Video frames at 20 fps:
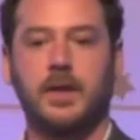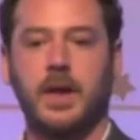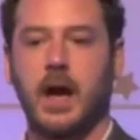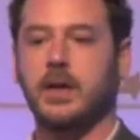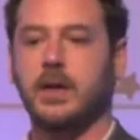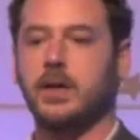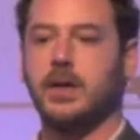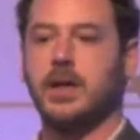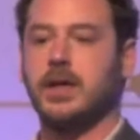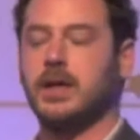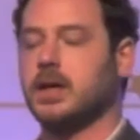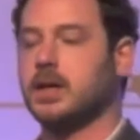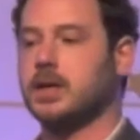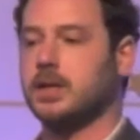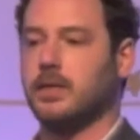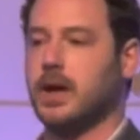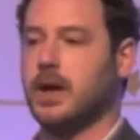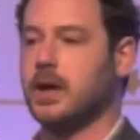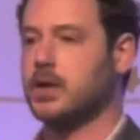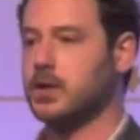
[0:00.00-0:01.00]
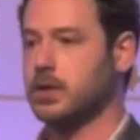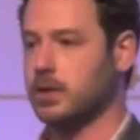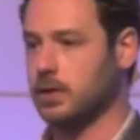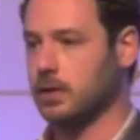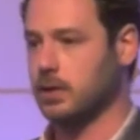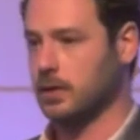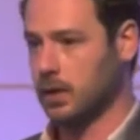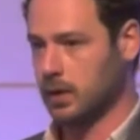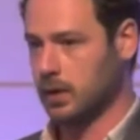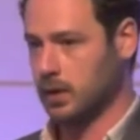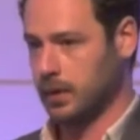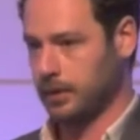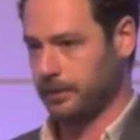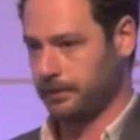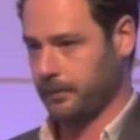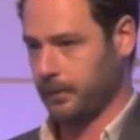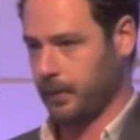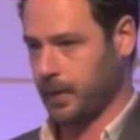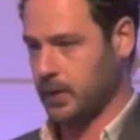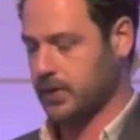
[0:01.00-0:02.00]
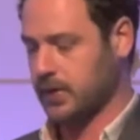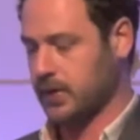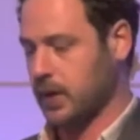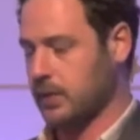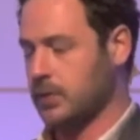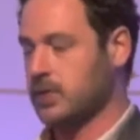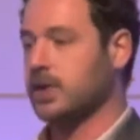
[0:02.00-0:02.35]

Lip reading: for that, you need interaction. So